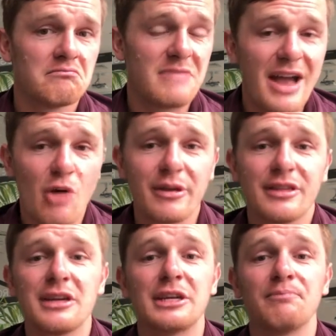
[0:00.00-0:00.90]
That got me
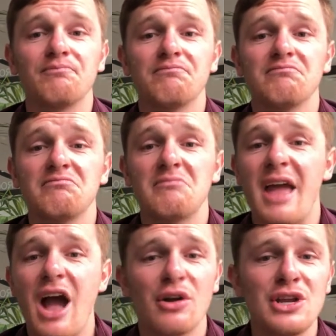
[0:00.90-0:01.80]
thinking,
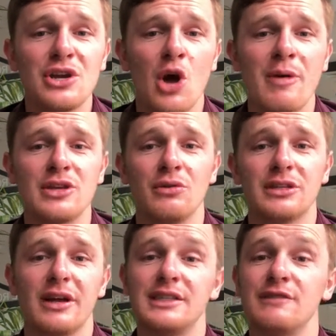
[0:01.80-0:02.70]
how can you go about
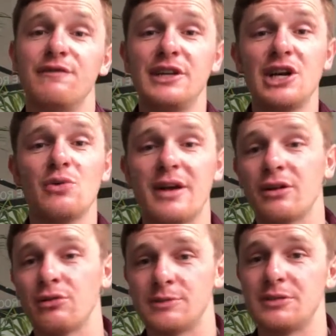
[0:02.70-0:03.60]
utilizing video
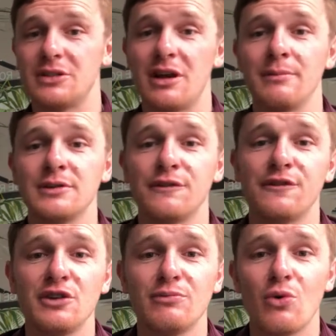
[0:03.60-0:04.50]
at Christmas time to
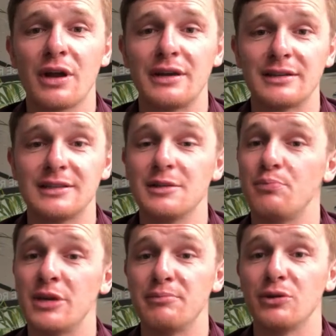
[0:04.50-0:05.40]
feel more connected to the
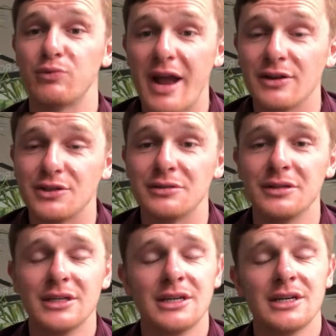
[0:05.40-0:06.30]
people around you?
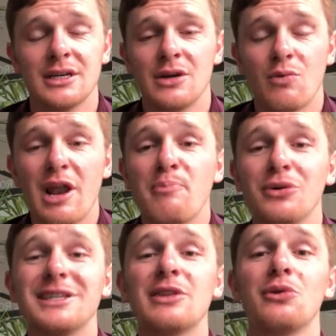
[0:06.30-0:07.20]
Well, I
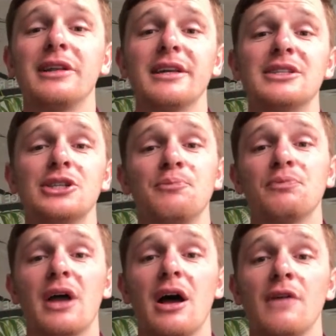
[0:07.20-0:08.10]
put together a list
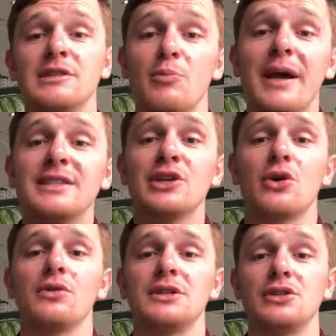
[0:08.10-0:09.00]
of some amazing
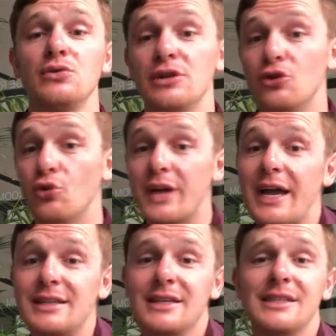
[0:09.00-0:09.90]
content you can
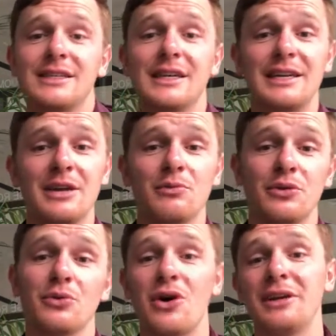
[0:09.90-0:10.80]
create to connect
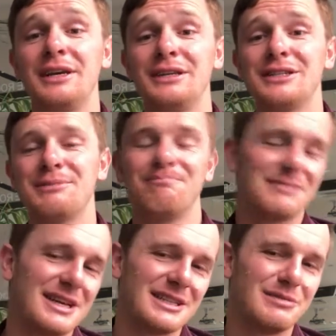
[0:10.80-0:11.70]
with your colleagues,
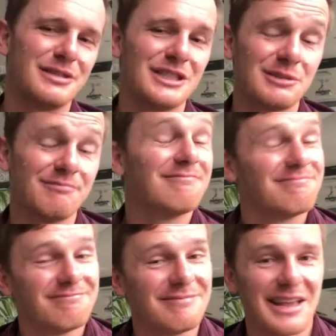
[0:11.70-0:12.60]
customers,
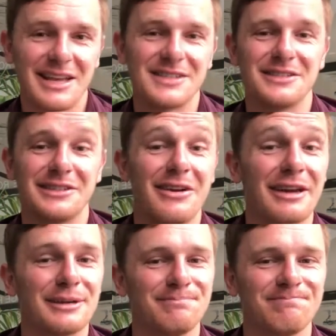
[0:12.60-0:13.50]
and cousins
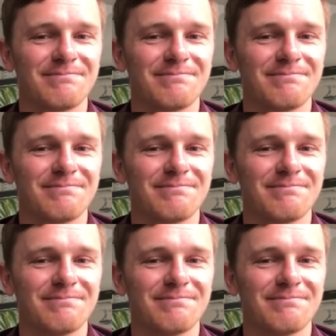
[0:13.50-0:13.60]
alike.